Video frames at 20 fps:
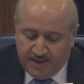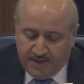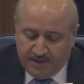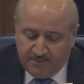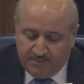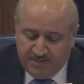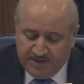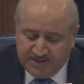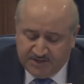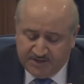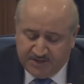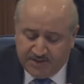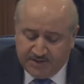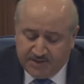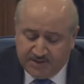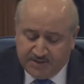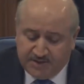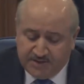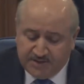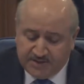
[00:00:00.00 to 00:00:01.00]
A major
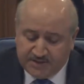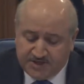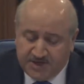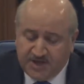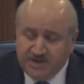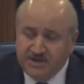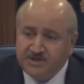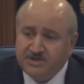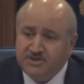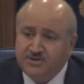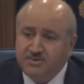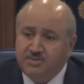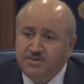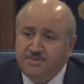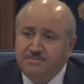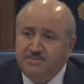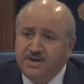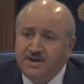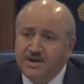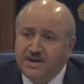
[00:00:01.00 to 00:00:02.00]
challenge to the
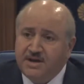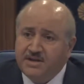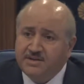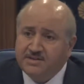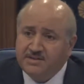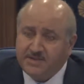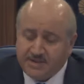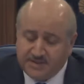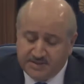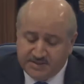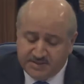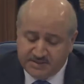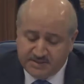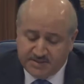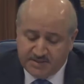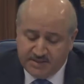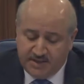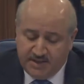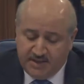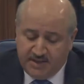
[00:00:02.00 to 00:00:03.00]
MENA countries
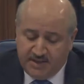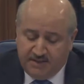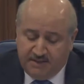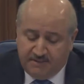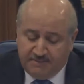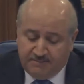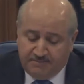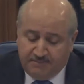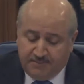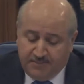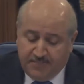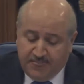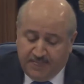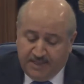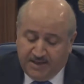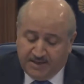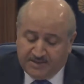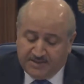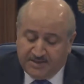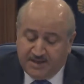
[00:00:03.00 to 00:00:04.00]

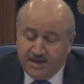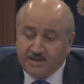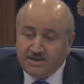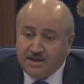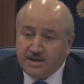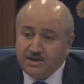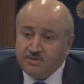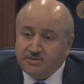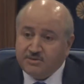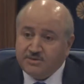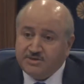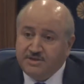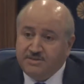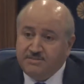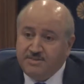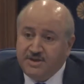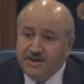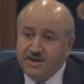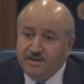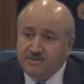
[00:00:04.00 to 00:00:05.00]
is that across the
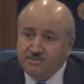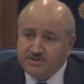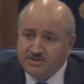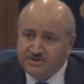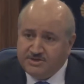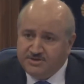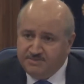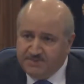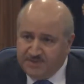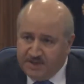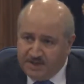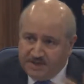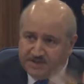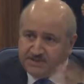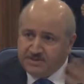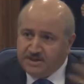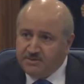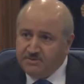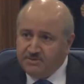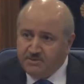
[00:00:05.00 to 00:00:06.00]
MENA, which is Middle
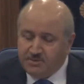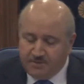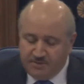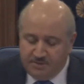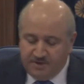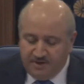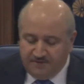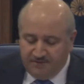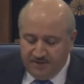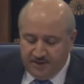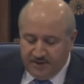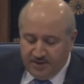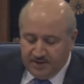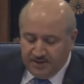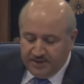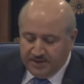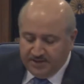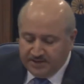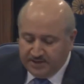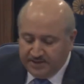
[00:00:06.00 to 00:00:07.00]
East and North African
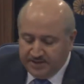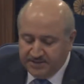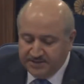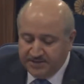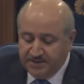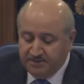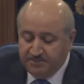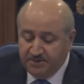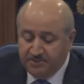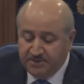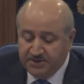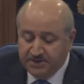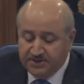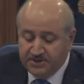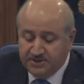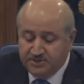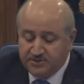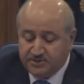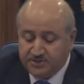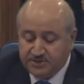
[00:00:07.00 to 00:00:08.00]
countries, the public
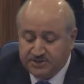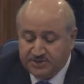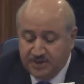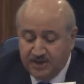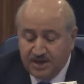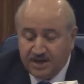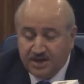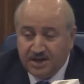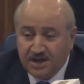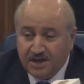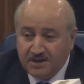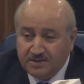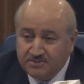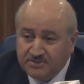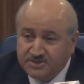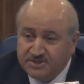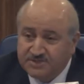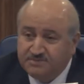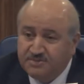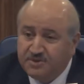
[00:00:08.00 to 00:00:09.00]
sector still
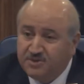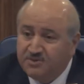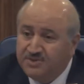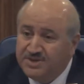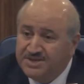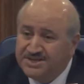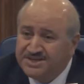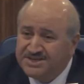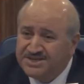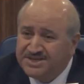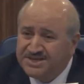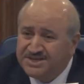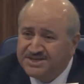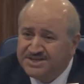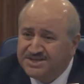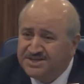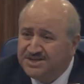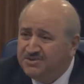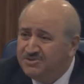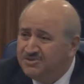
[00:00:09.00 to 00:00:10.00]
accounts between
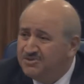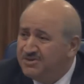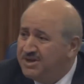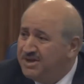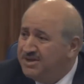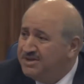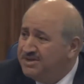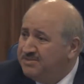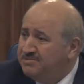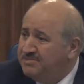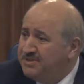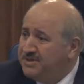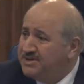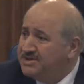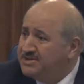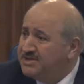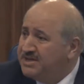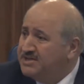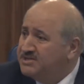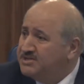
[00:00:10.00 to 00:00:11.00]
60 to
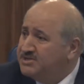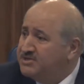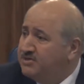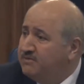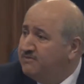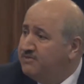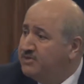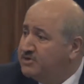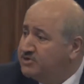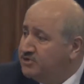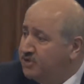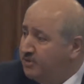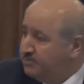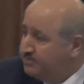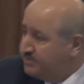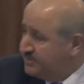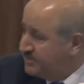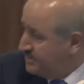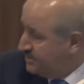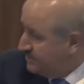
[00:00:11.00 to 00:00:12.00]
80% of the
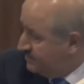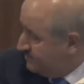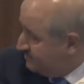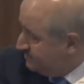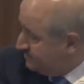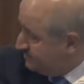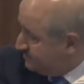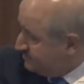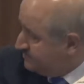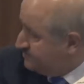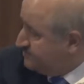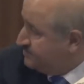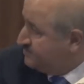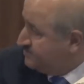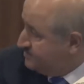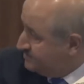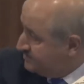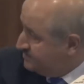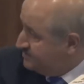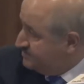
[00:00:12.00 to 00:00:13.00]
jobs.
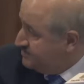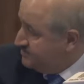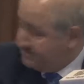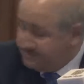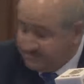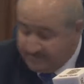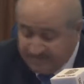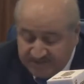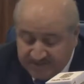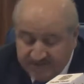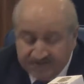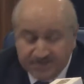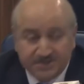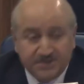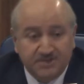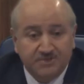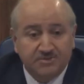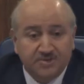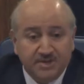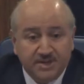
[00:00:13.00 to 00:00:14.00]

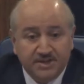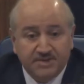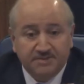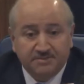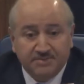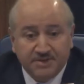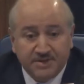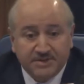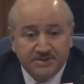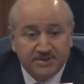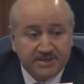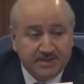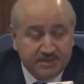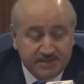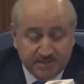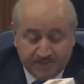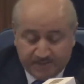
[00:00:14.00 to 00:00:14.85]
60 to 80%.